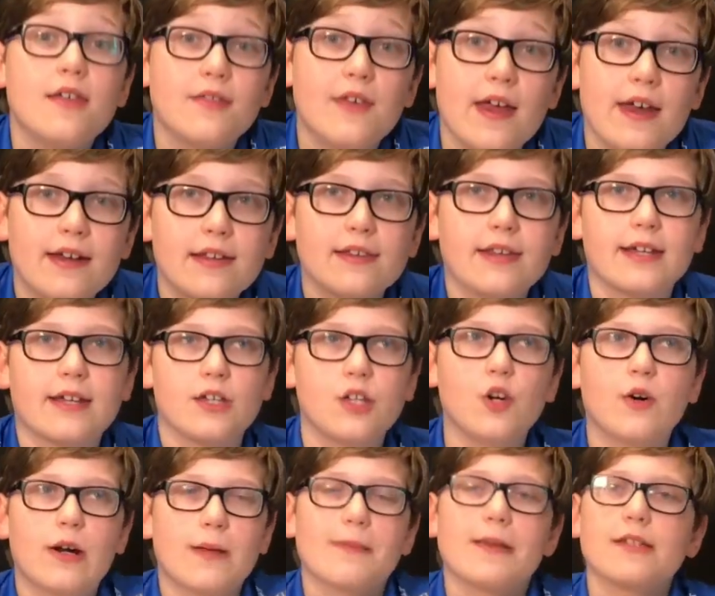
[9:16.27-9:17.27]
Then like, you
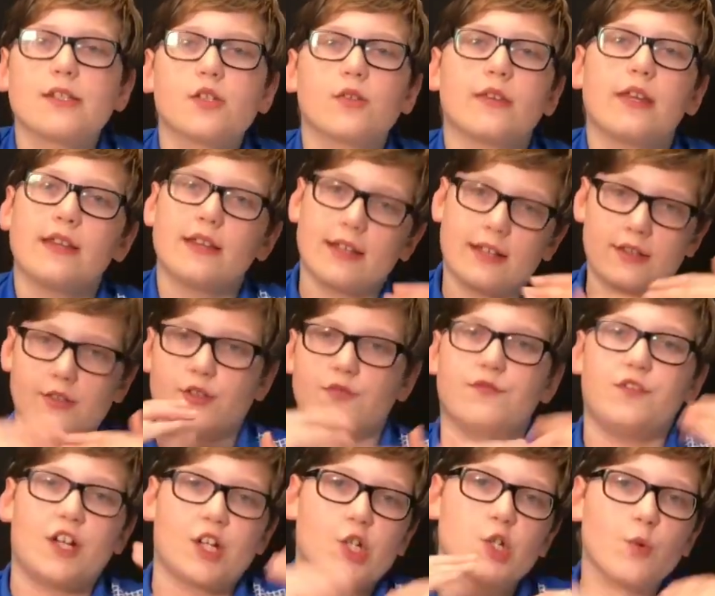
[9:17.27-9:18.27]
know what I mean? So that like there's
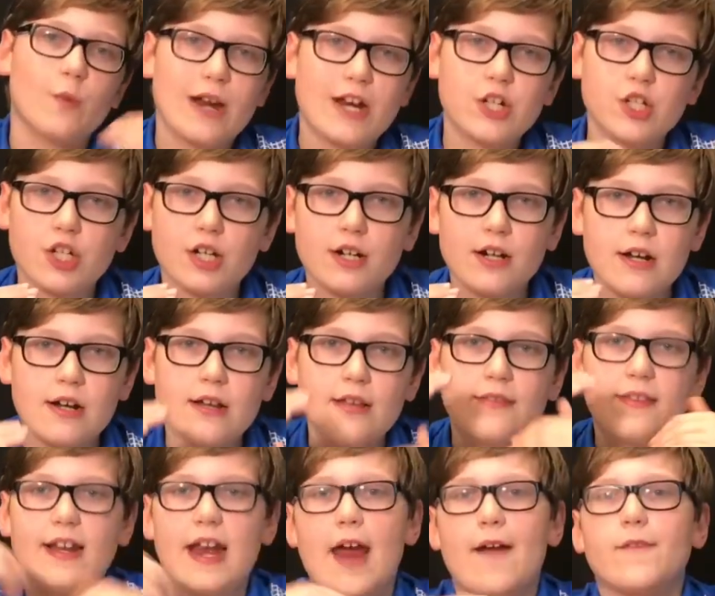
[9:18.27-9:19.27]
fluctuation,
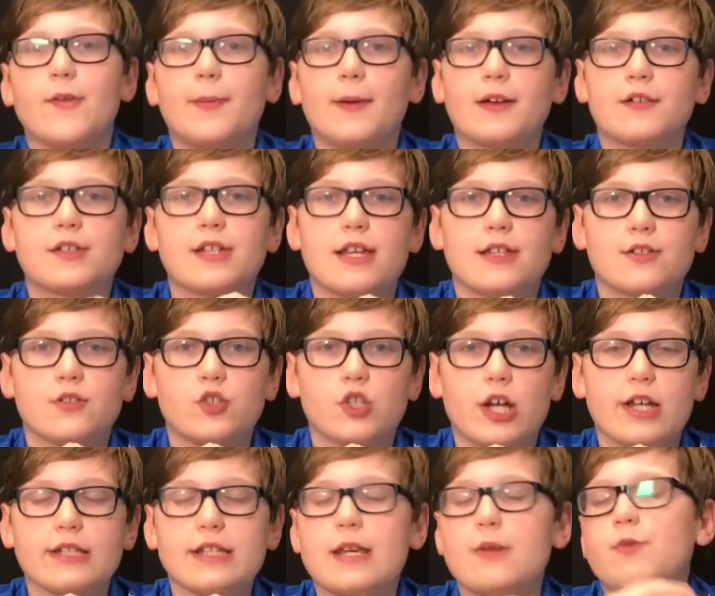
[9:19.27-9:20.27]
that every player stands a
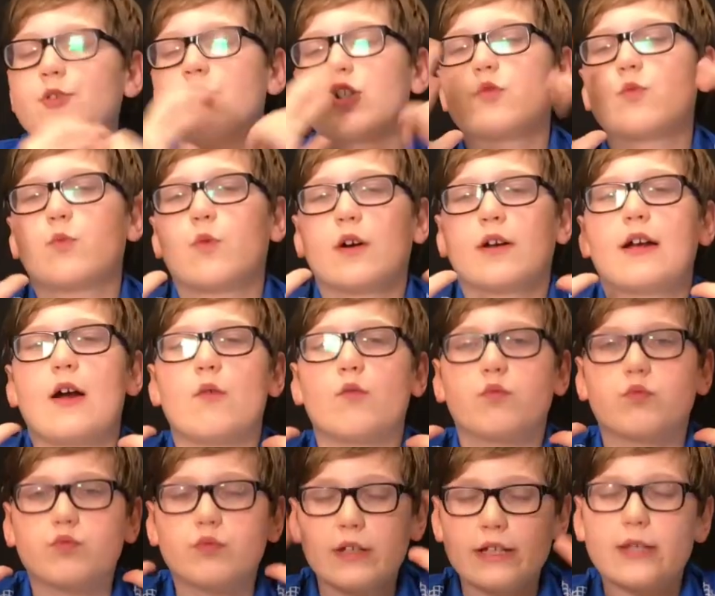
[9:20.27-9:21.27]
chance. It would just work
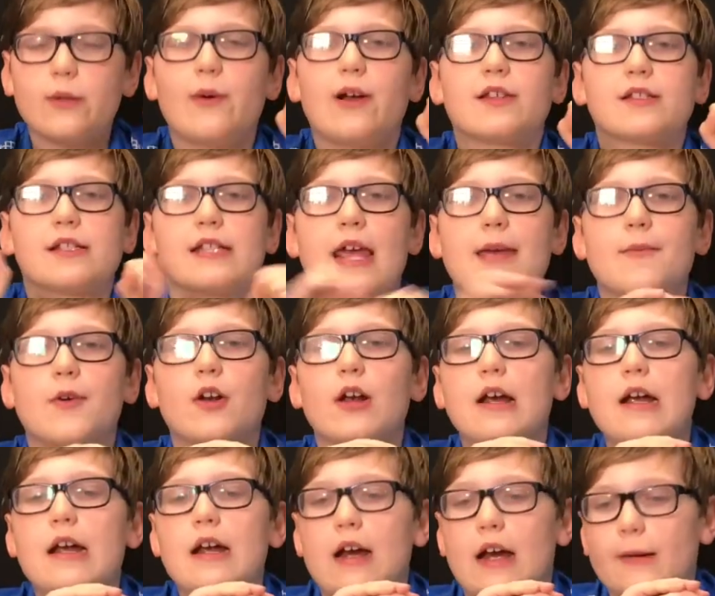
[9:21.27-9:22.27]
out really well as a game mode.
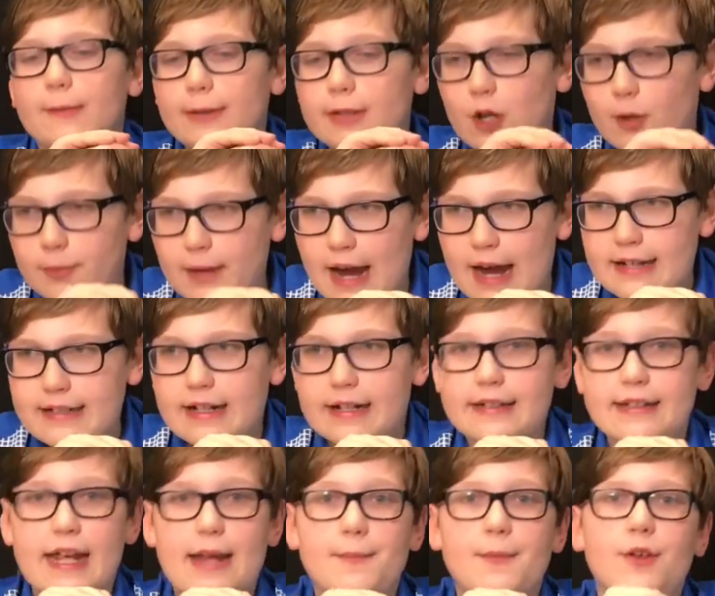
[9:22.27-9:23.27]
I really hope they add
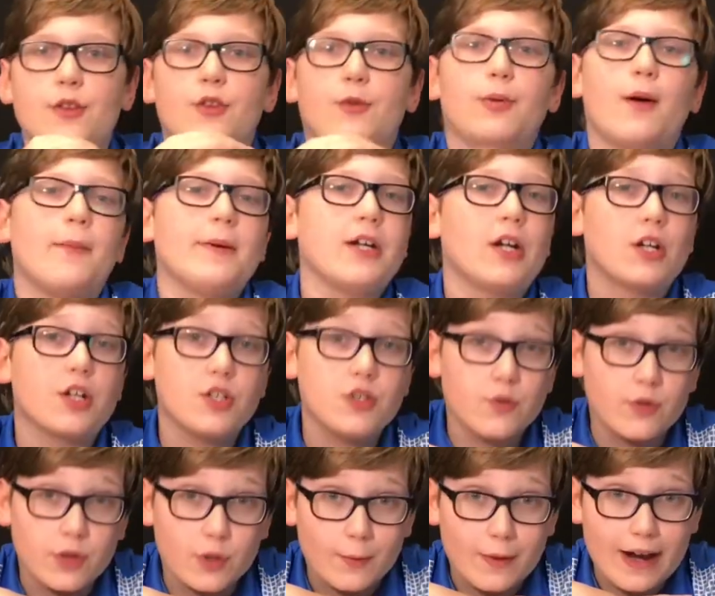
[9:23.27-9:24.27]
gun game. They're probably not going
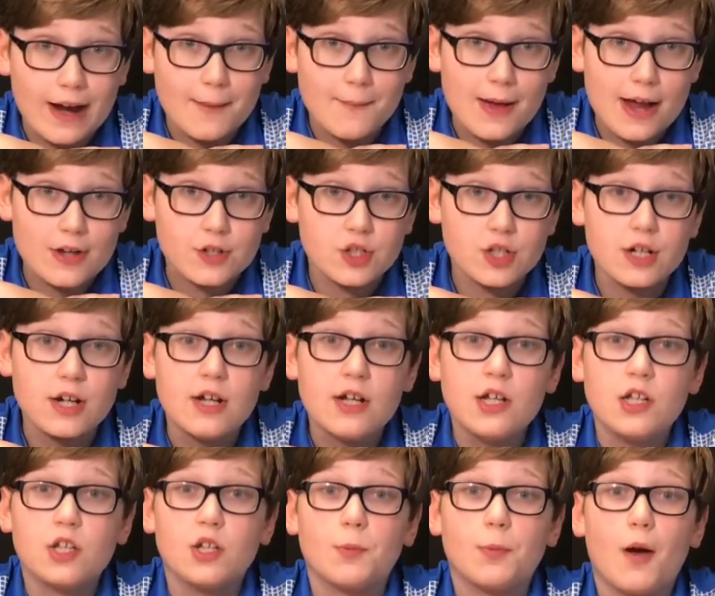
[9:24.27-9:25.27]
to do it in the way I imagine.
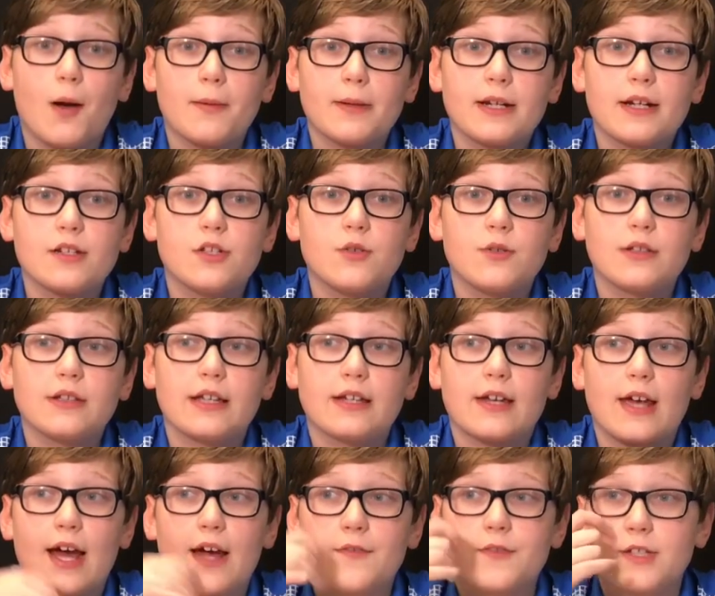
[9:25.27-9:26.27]
They're probably going to do it
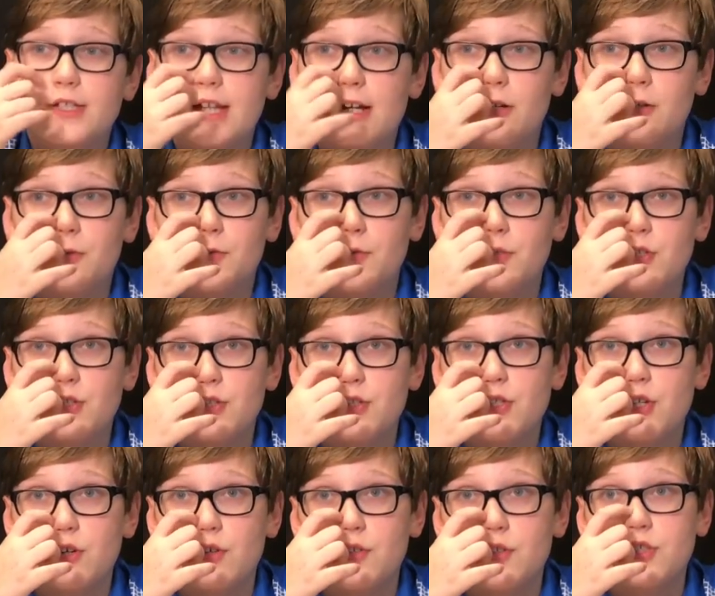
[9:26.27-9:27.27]
like you have to cycle through you.
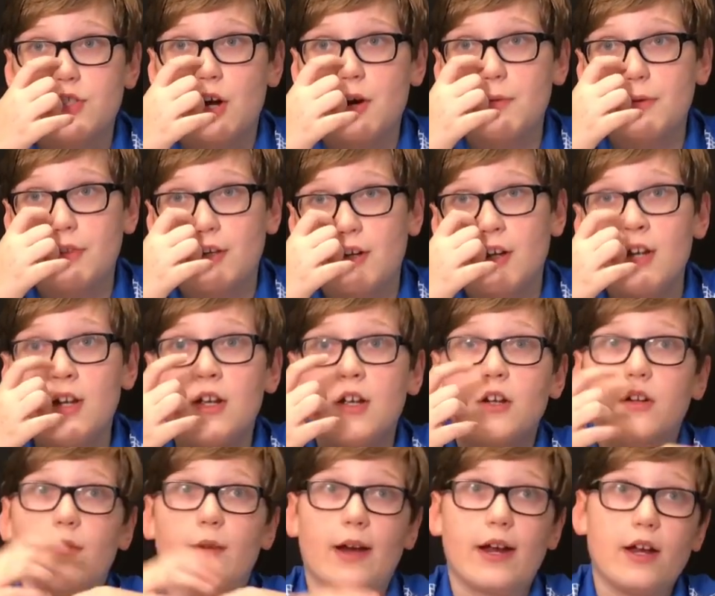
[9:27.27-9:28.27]
So you start with like
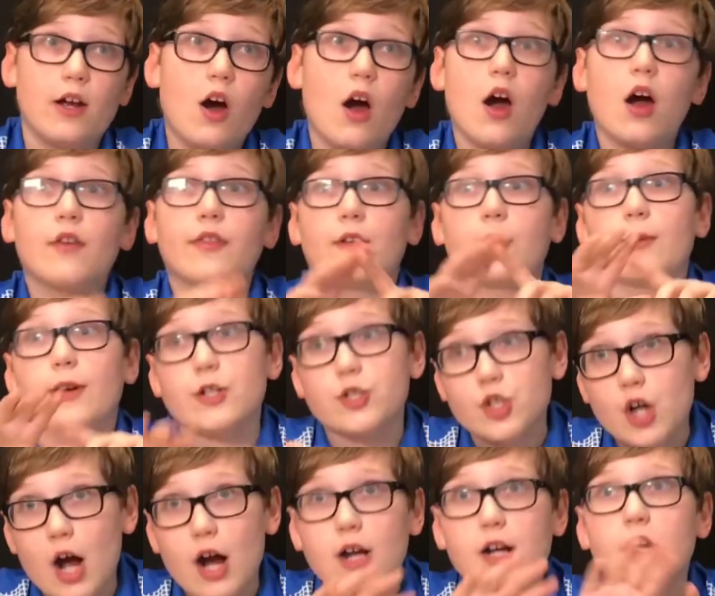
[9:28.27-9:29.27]
gray AR, then gray
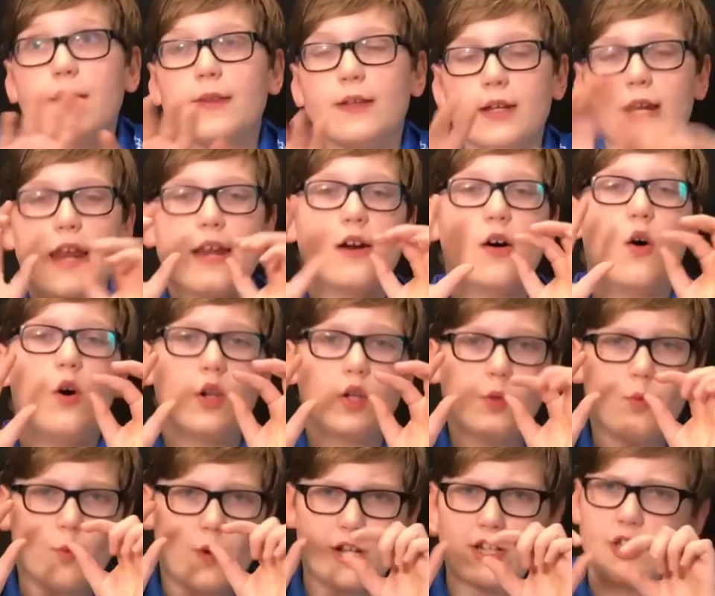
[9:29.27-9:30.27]
shotgun, and all
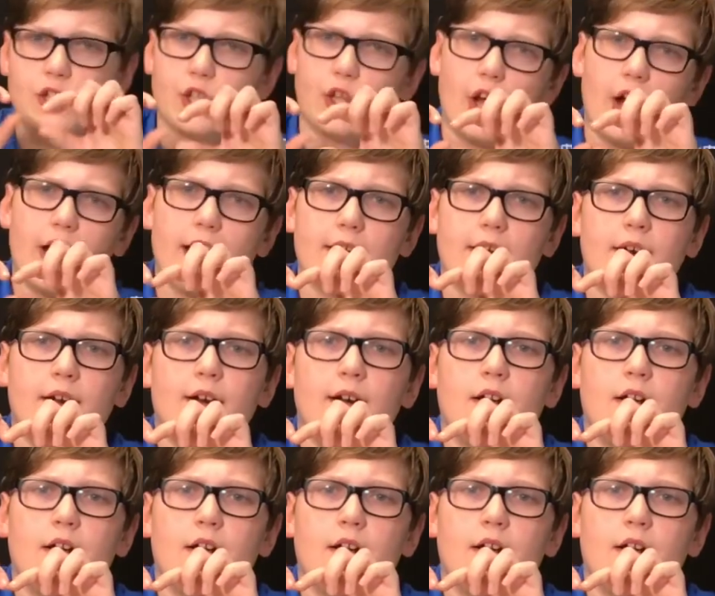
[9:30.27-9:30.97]
in one slot.